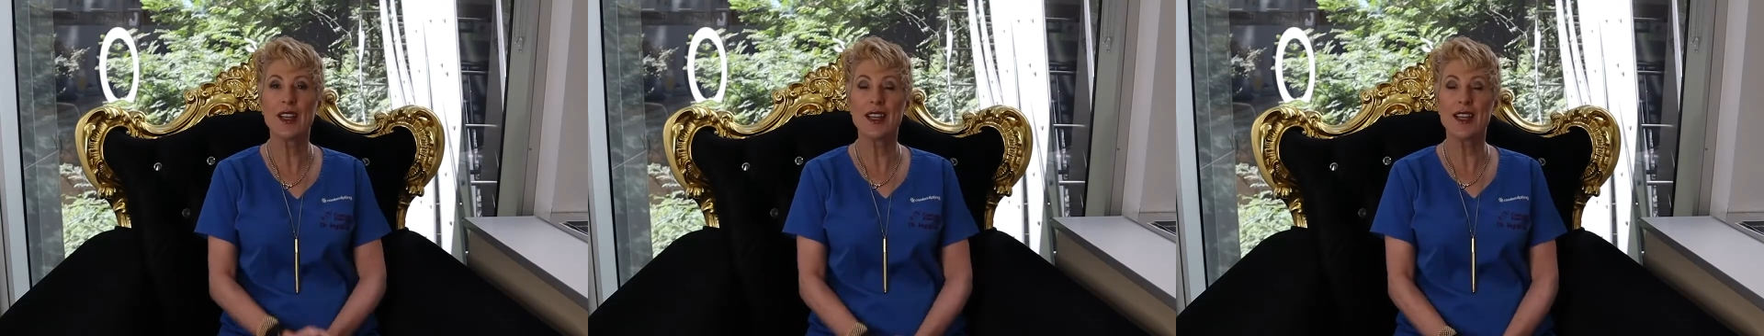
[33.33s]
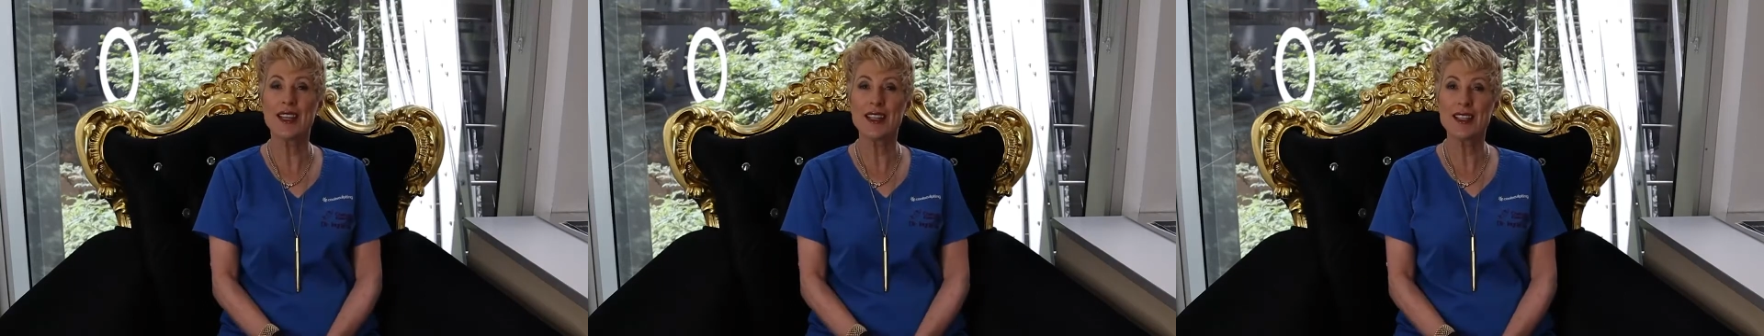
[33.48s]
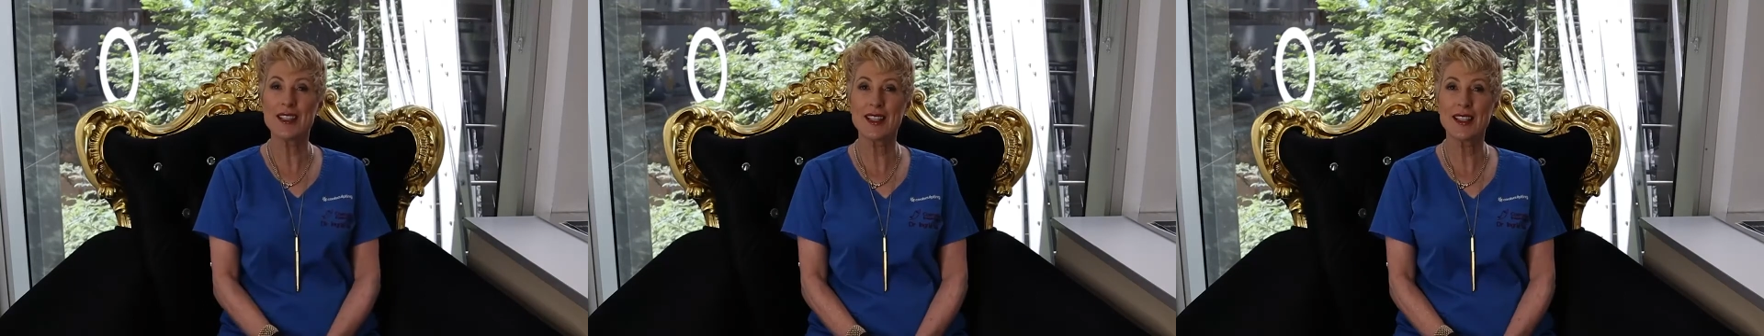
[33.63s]

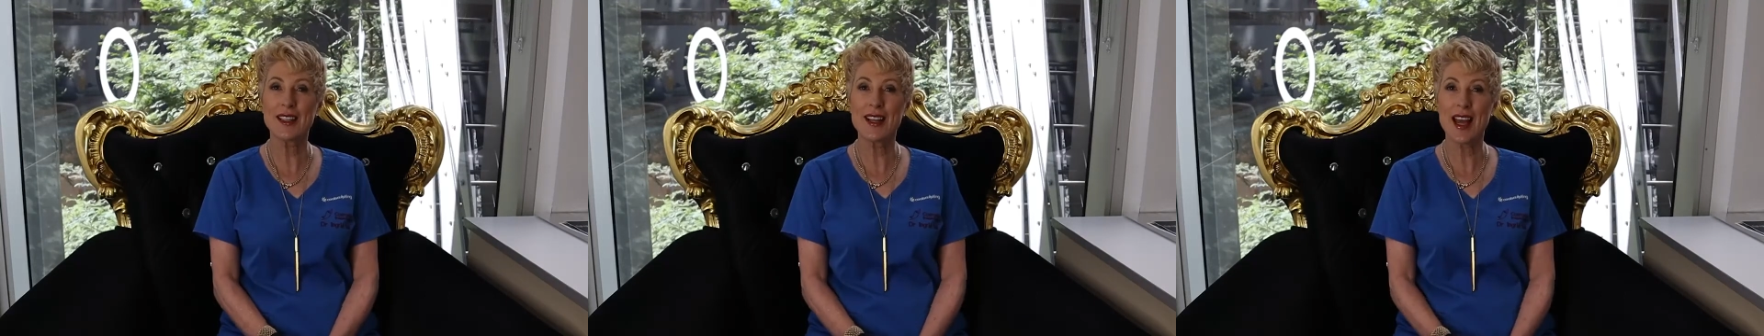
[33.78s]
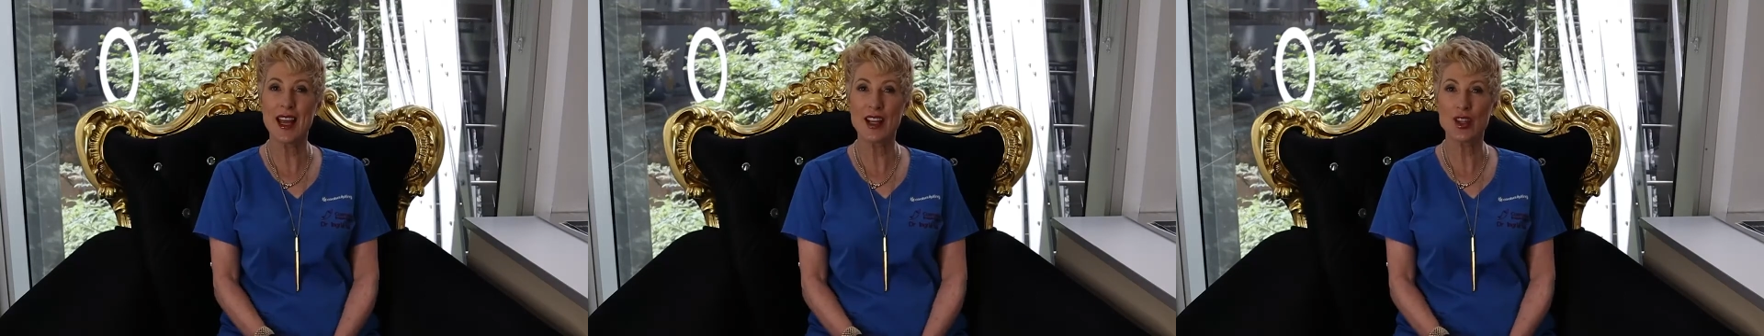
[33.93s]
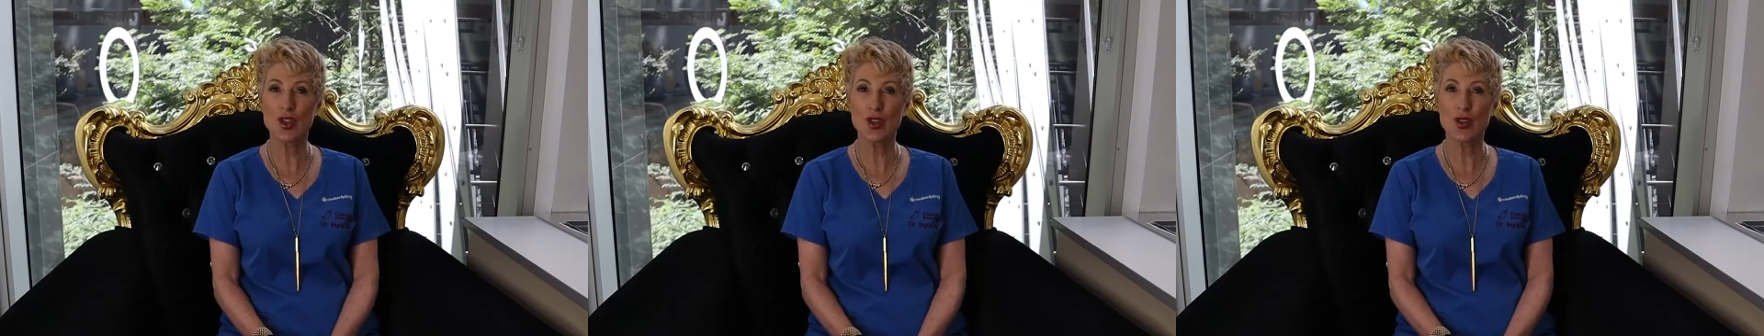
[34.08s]

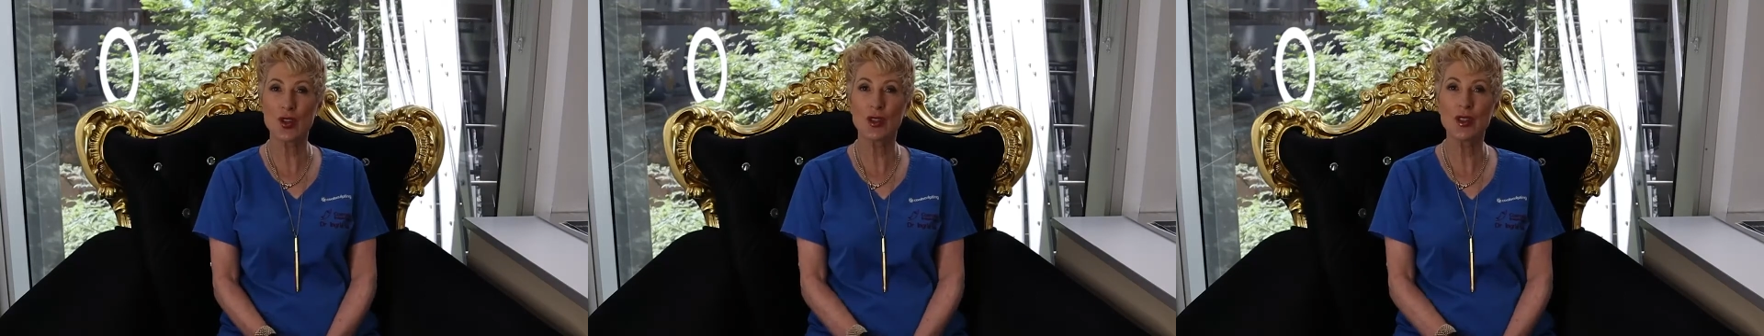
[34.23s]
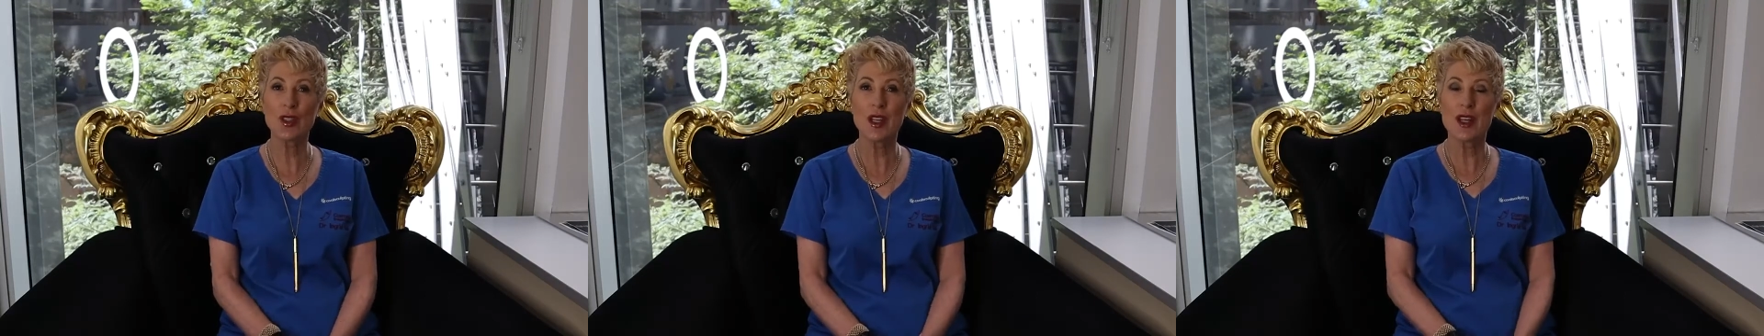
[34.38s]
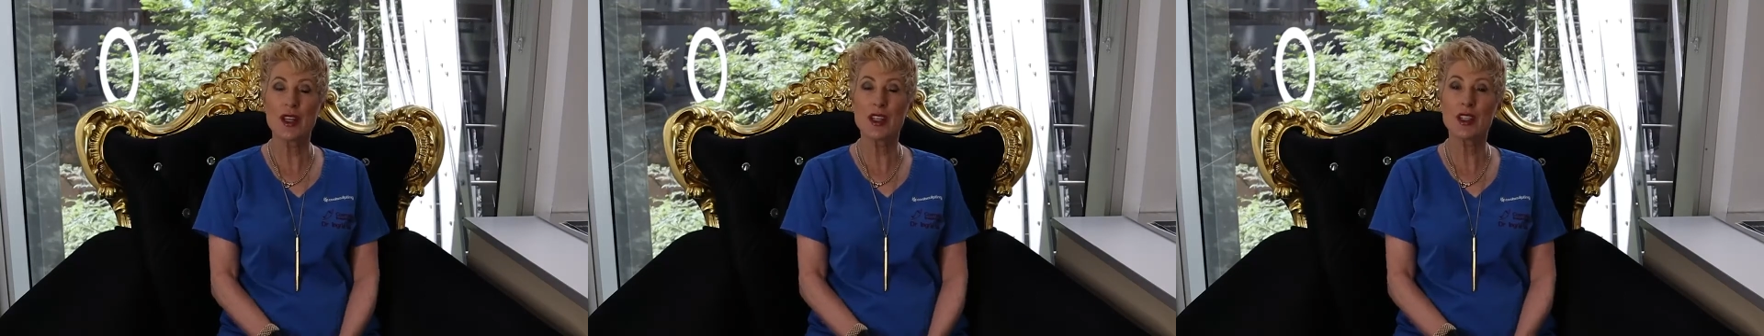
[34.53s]

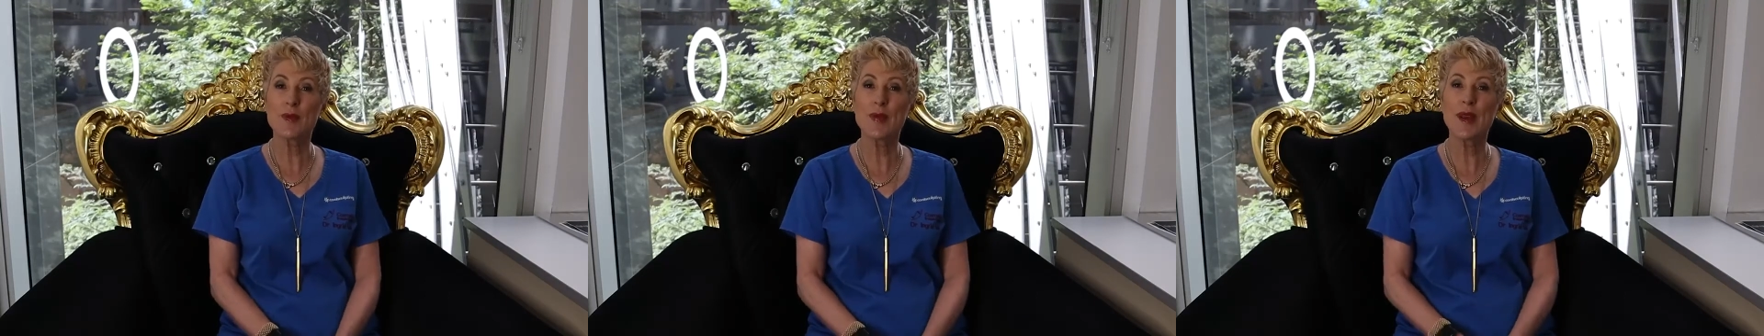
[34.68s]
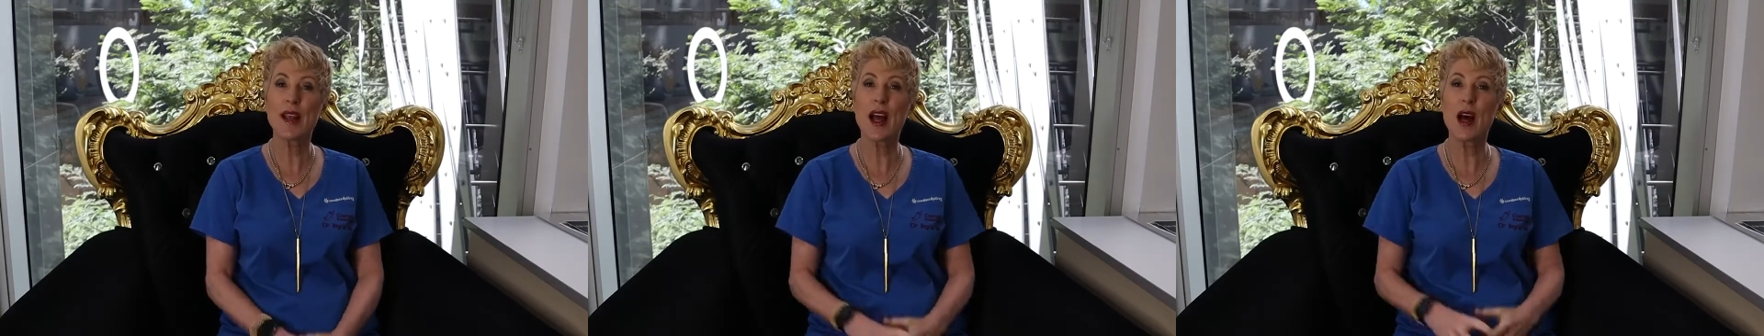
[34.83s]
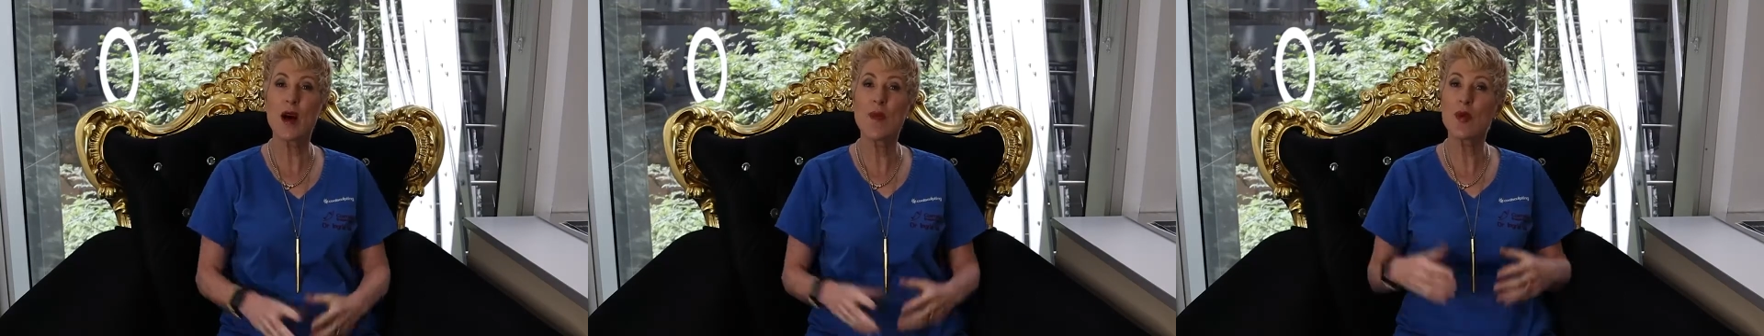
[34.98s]
International to
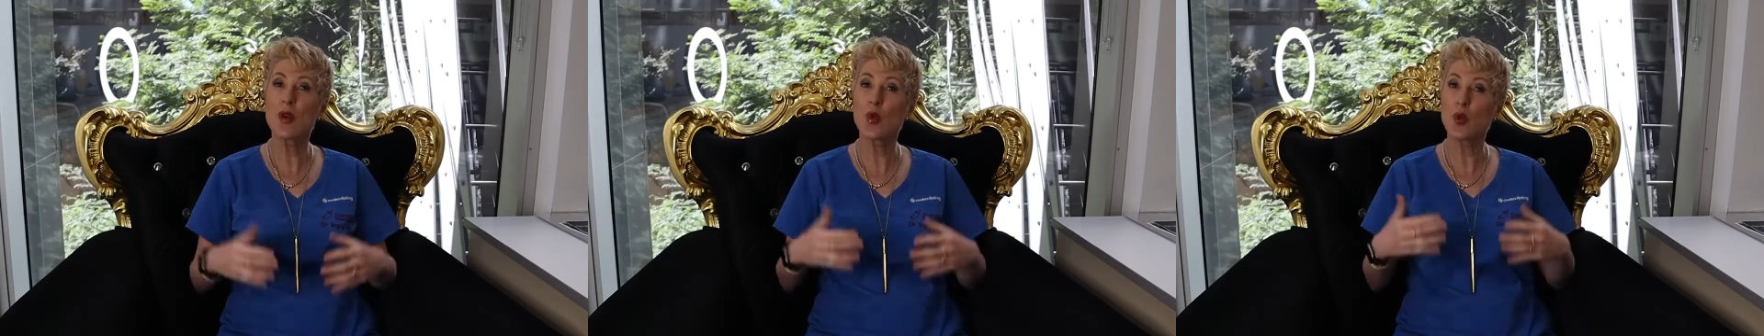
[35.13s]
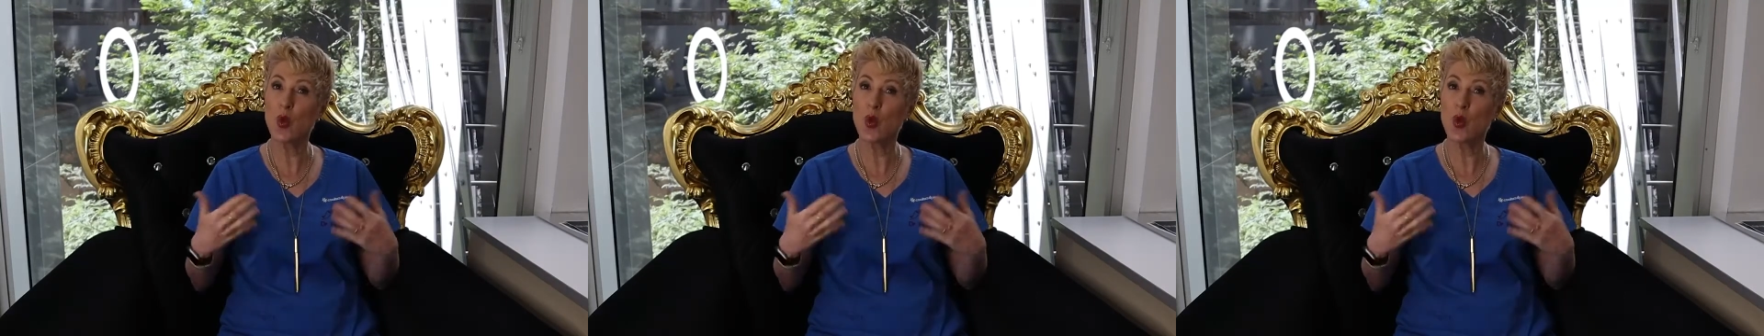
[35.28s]
become a